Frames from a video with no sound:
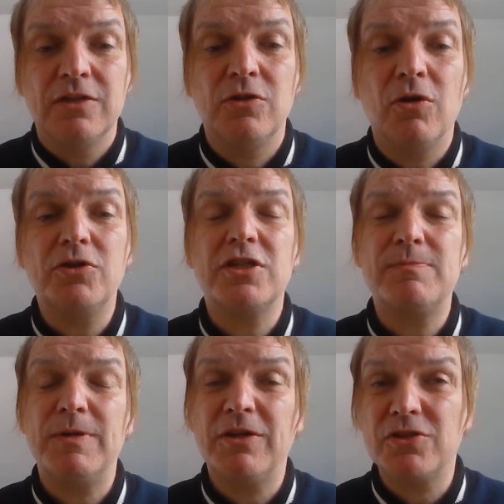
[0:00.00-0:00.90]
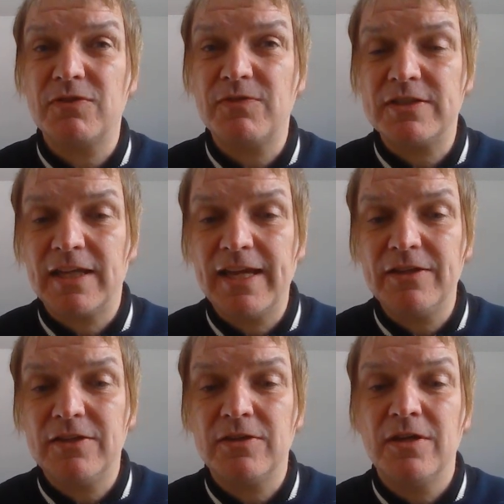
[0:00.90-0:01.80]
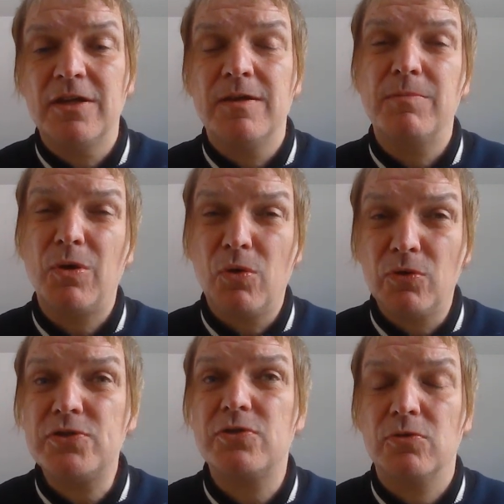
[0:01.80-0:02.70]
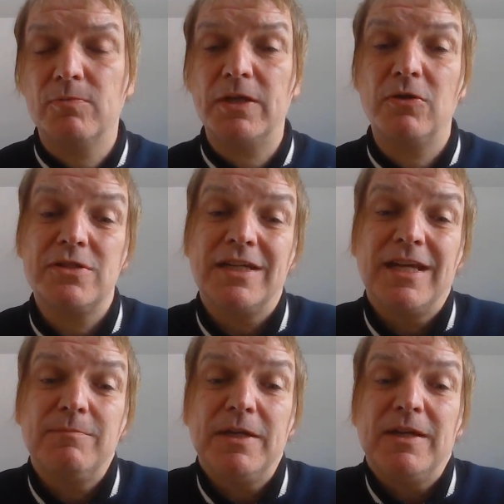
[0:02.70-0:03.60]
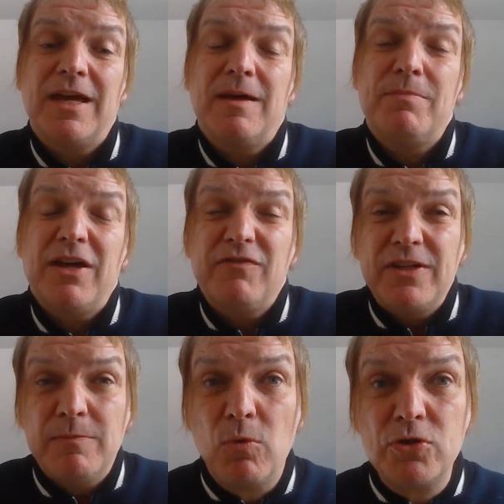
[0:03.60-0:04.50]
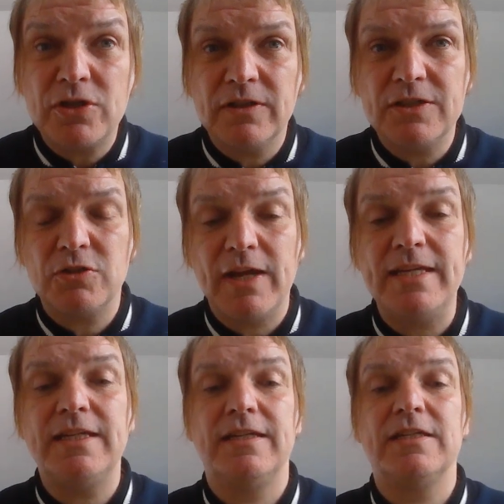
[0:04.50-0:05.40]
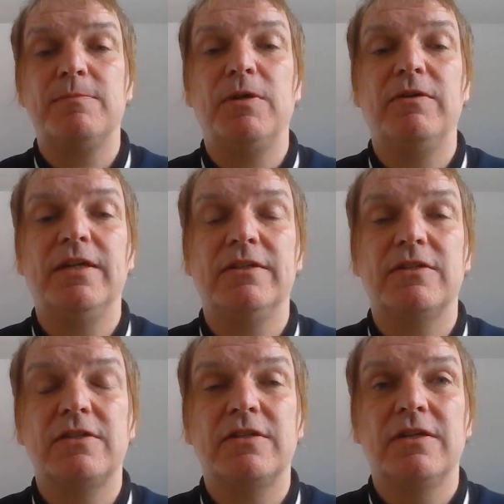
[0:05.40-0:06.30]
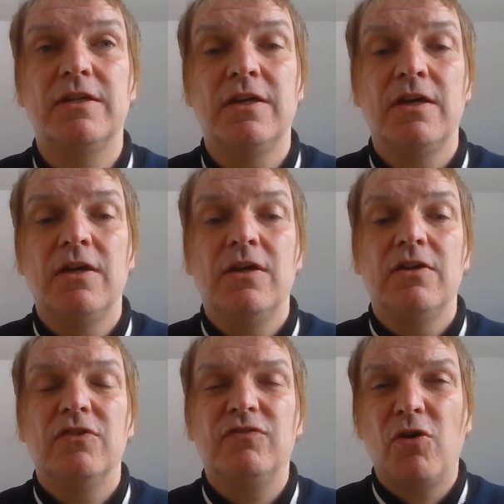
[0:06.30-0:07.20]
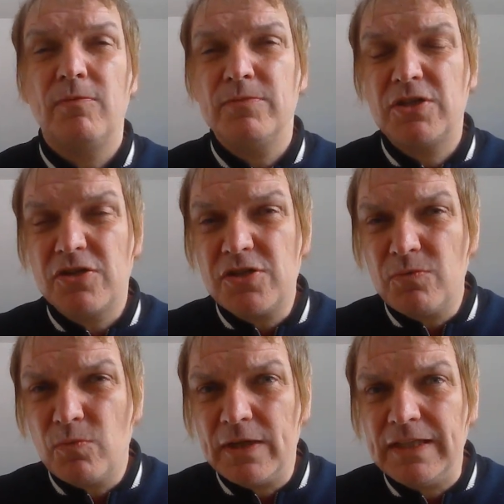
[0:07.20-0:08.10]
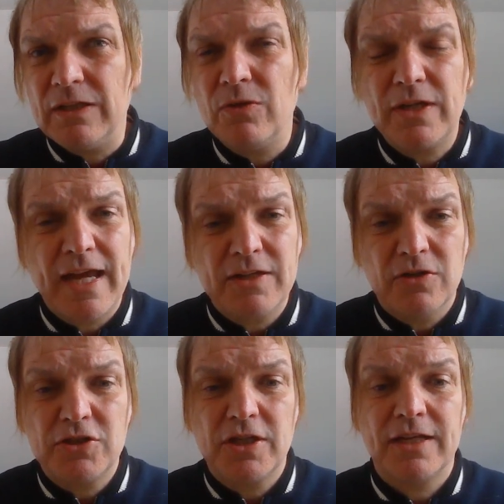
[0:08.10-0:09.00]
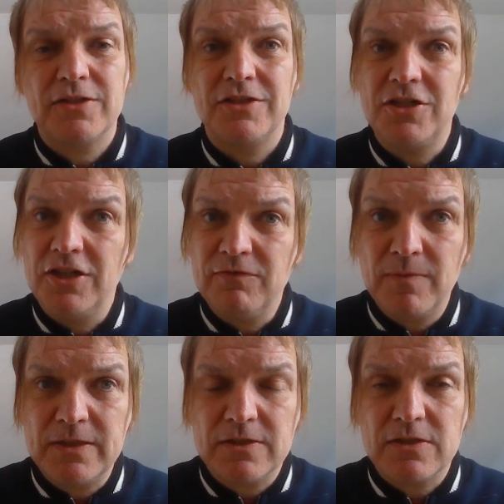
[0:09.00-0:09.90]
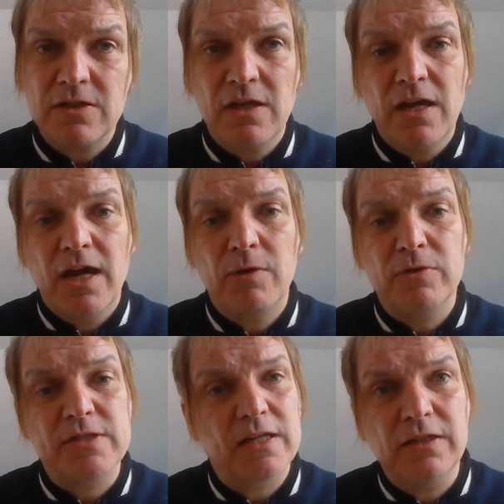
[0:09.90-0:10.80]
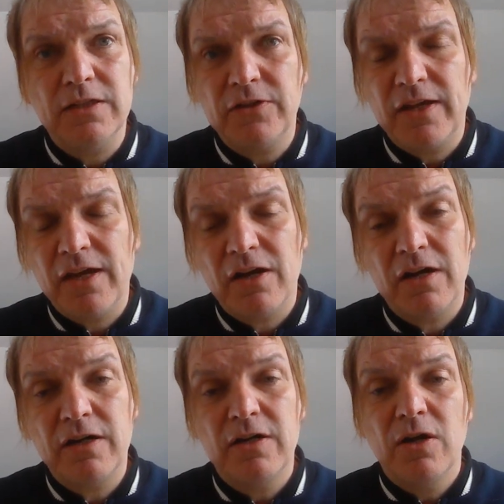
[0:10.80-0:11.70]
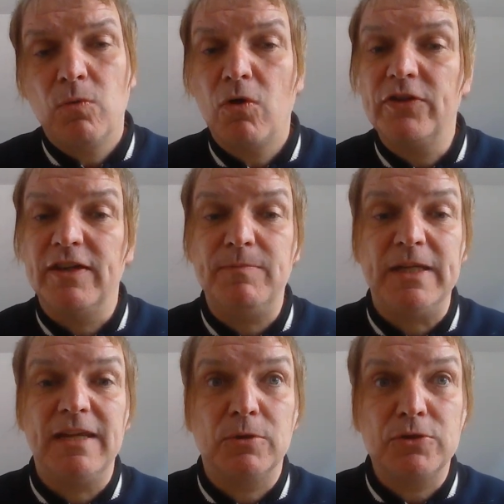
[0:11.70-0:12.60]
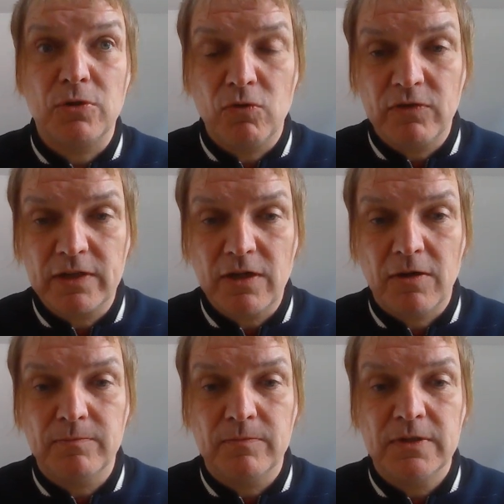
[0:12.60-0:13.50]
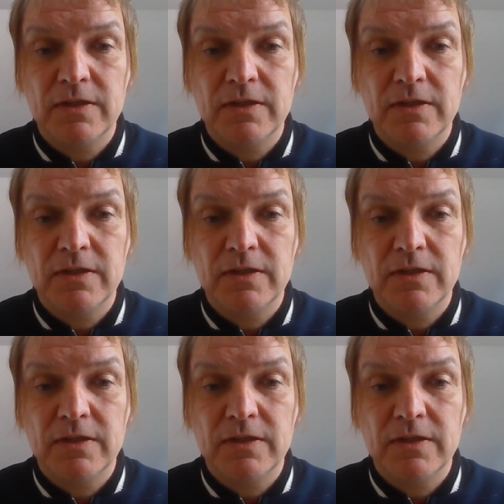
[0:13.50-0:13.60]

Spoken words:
not just because of its length, but also because it can be a bit of an emotionally draining experience. The form doesn't really look at your child's achievements, how resilient they are, what they've been able to overcome.